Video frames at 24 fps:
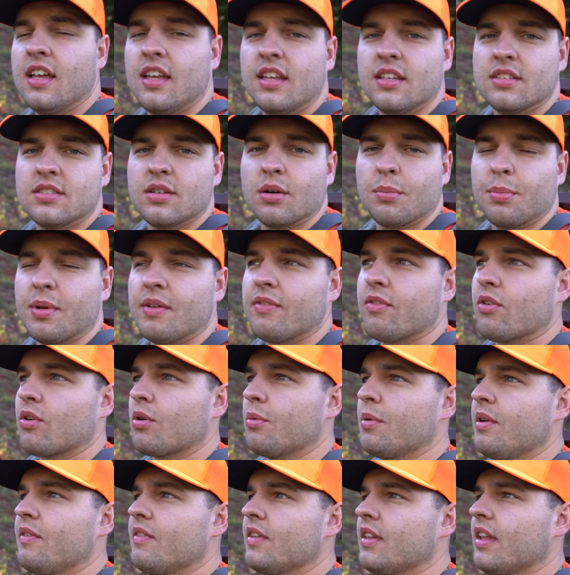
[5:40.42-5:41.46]
So before
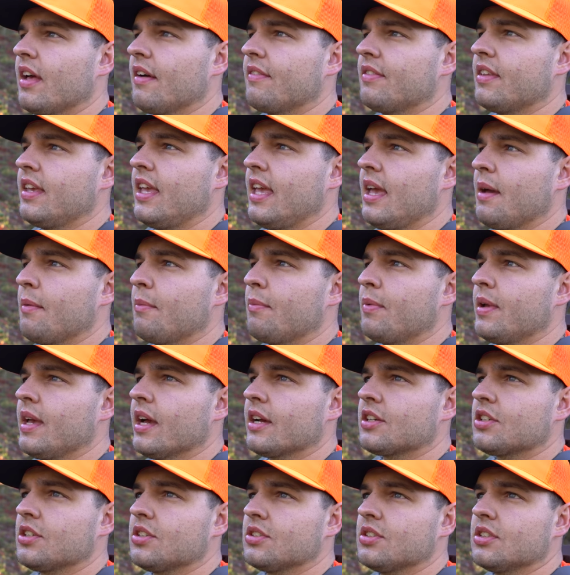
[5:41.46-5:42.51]
we even left camp, we
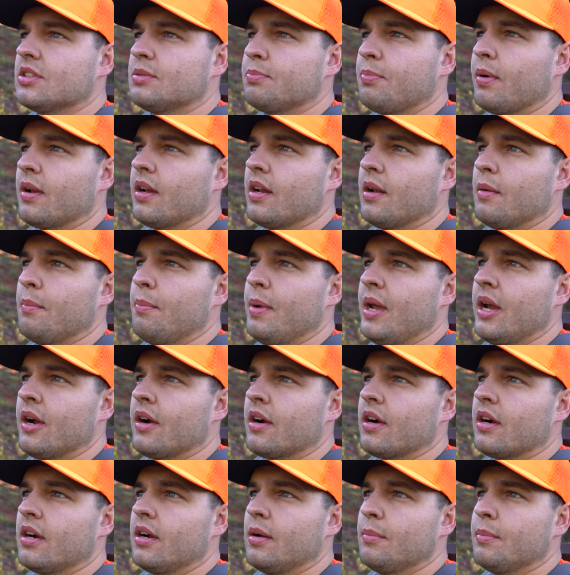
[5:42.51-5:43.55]
actually just spotted a
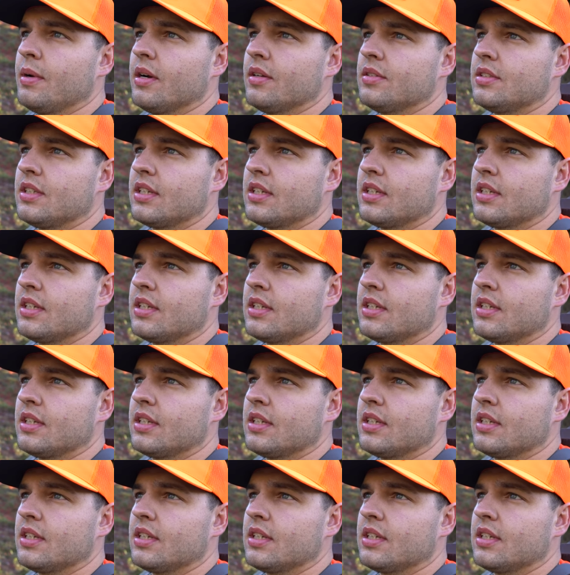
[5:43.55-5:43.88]
bear about